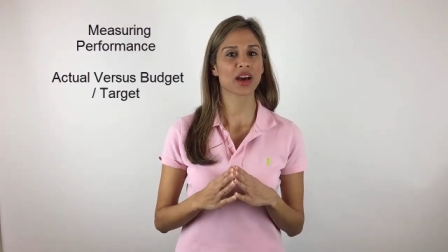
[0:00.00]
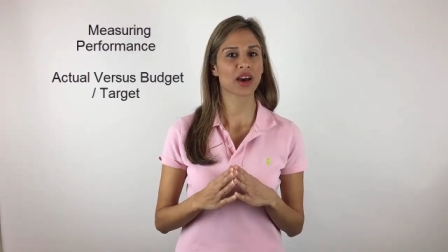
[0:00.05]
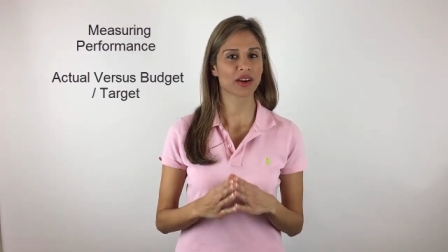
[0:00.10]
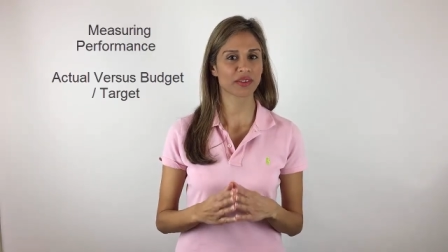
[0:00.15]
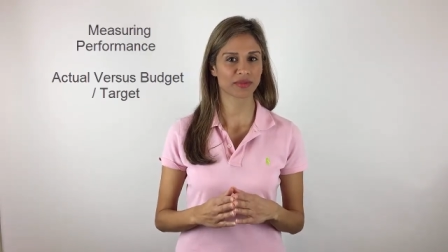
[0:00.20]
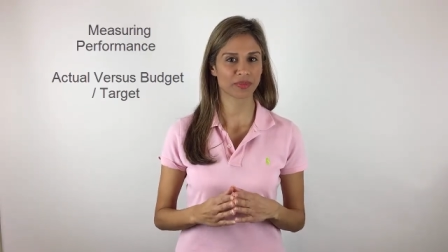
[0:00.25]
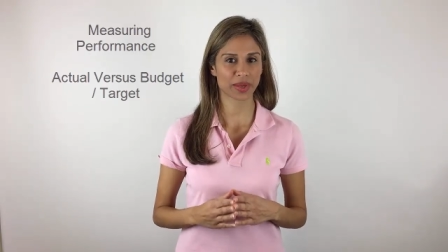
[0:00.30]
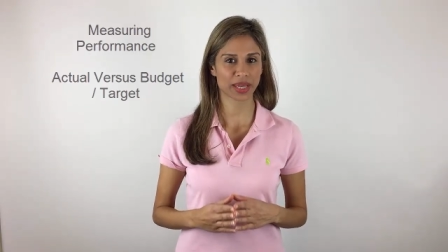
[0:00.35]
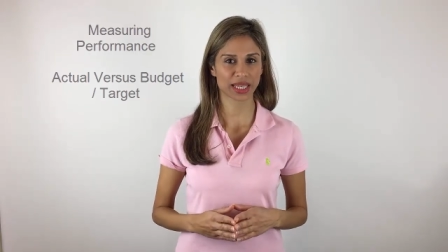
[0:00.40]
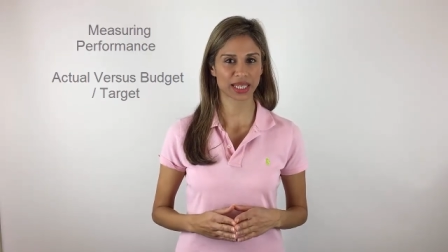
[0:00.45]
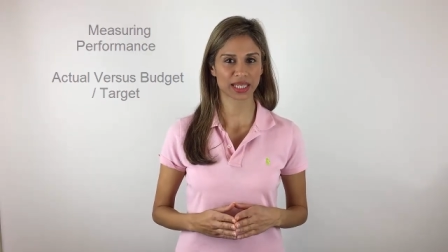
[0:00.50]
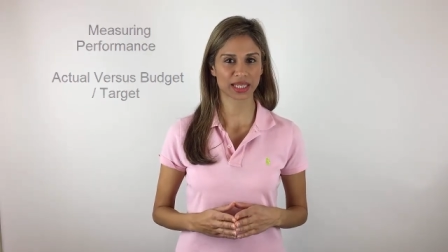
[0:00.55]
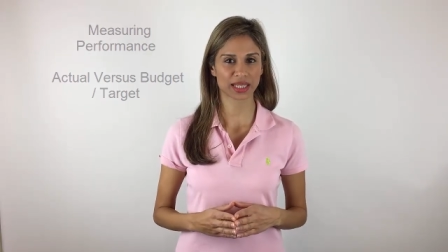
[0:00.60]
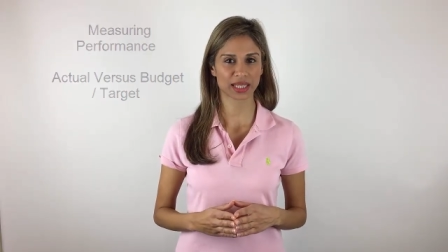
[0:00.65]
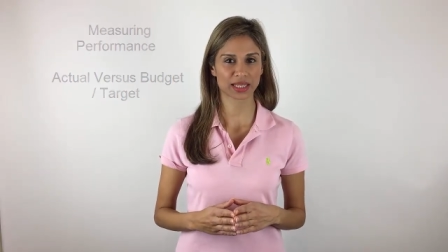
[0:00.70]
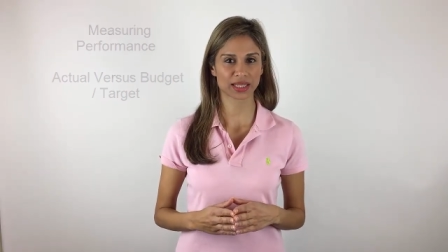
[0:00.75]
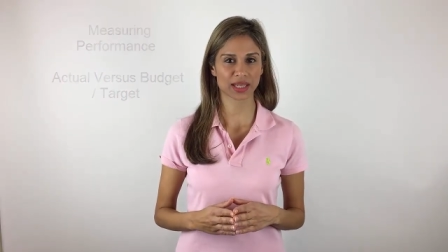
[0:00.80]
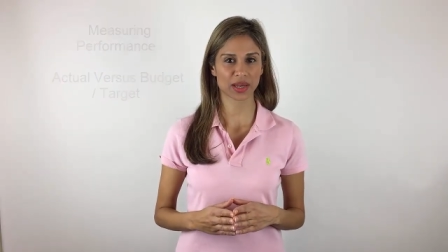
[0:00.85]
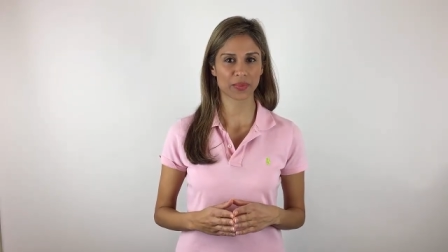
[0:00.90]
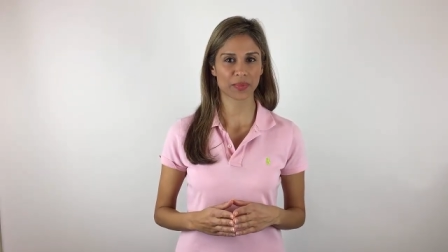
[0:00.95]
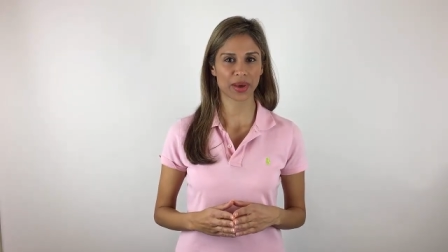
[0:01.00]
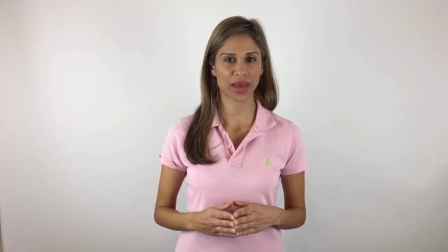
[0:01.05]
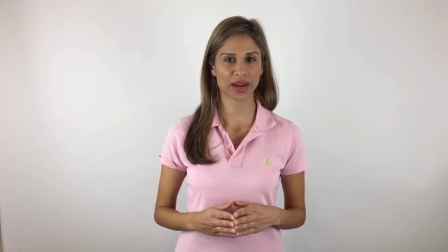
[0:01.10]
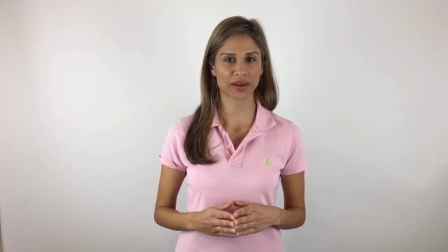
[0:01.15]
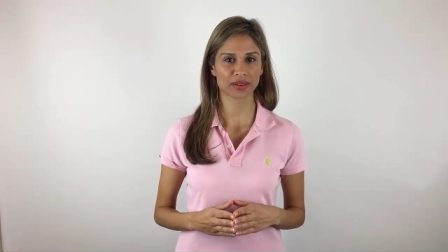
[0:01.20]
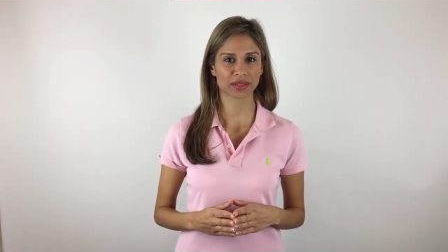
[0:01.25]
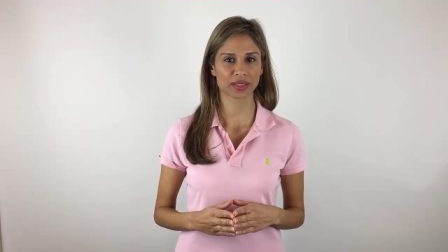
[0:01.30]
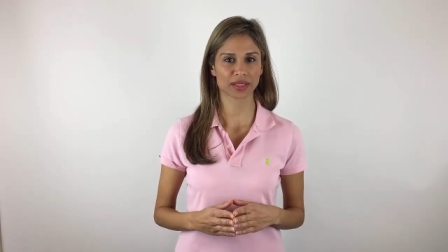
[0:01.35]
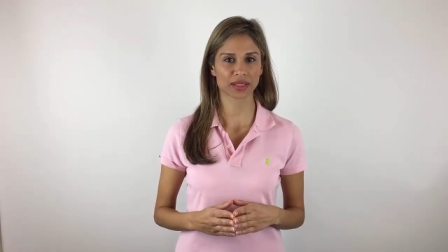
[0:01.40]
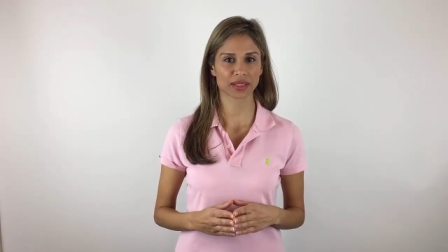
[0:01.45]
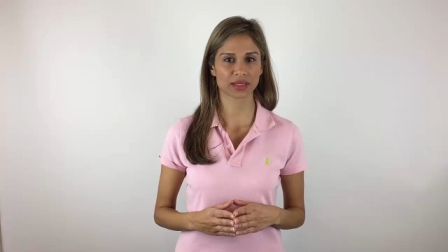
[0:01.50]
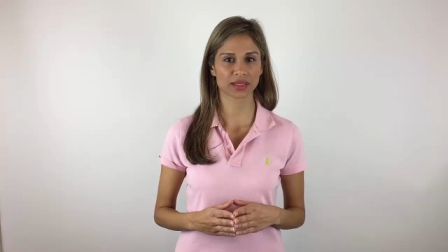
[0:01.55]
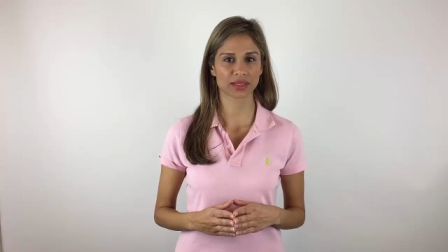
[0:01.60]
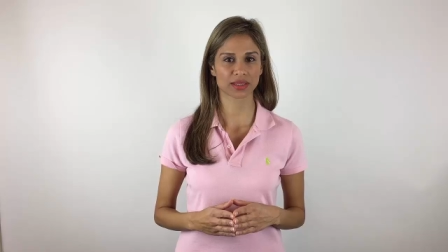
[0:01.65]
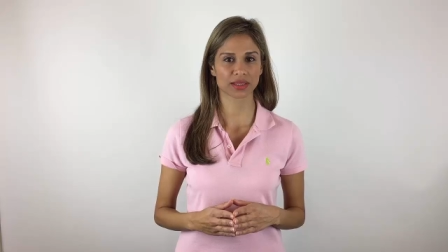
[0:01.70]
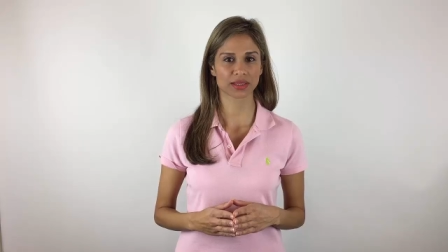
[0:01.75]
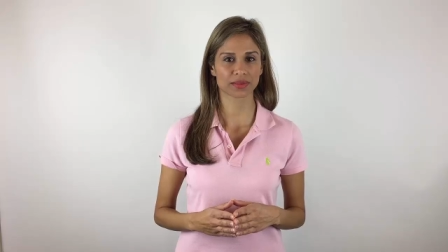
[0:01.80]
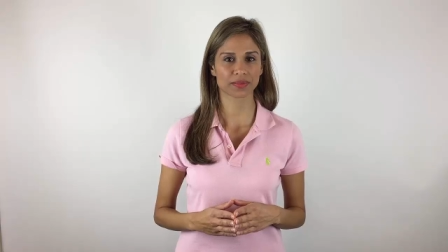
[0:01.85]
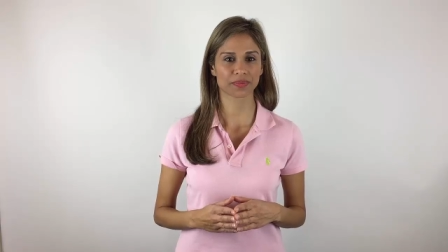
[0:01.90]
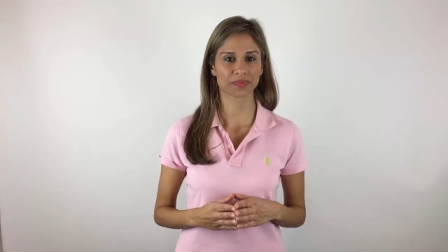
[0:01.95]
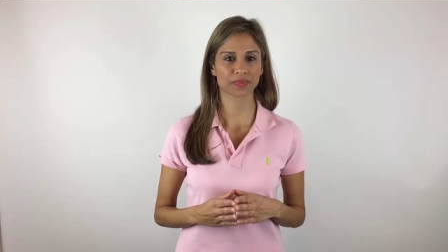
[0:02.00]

of making these comparisons.